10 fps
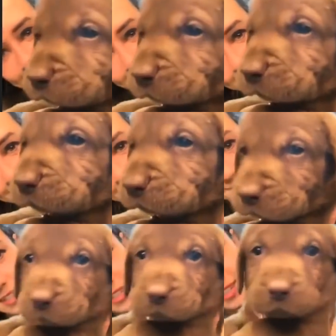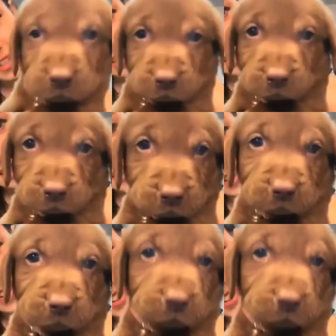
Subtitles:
Oh my God.